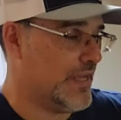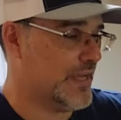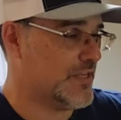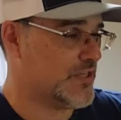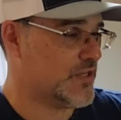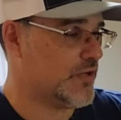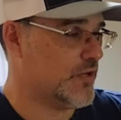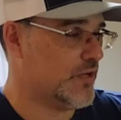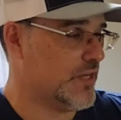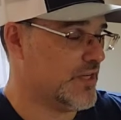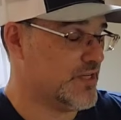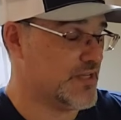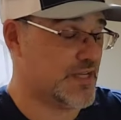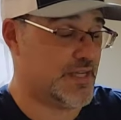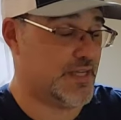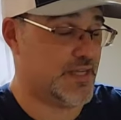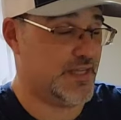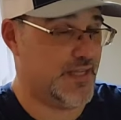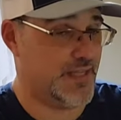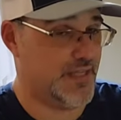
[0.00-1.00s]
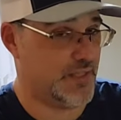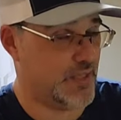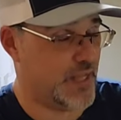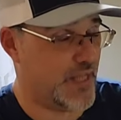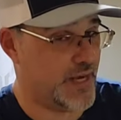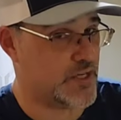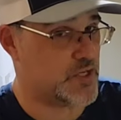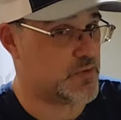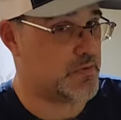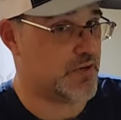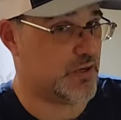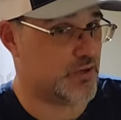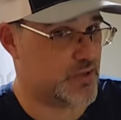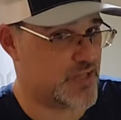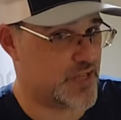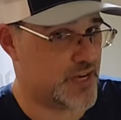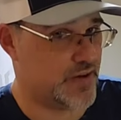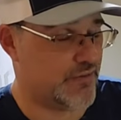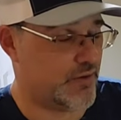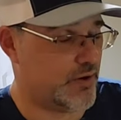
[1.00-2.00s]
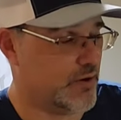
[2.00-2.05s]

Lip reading: as good as a lot of speakers that I've